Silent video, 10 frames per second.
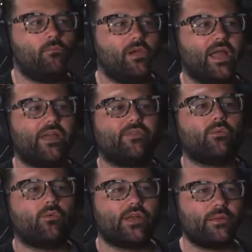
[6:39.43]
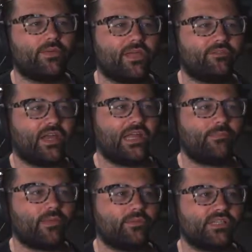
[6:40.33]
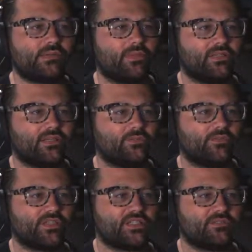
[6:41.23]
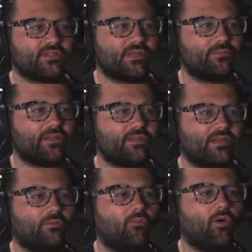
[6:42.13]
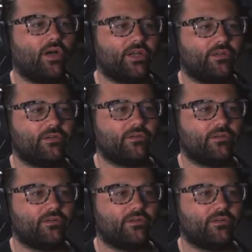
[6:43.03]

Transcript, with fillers: And they weren't able to have dynamic music back then, which is something that they wanted.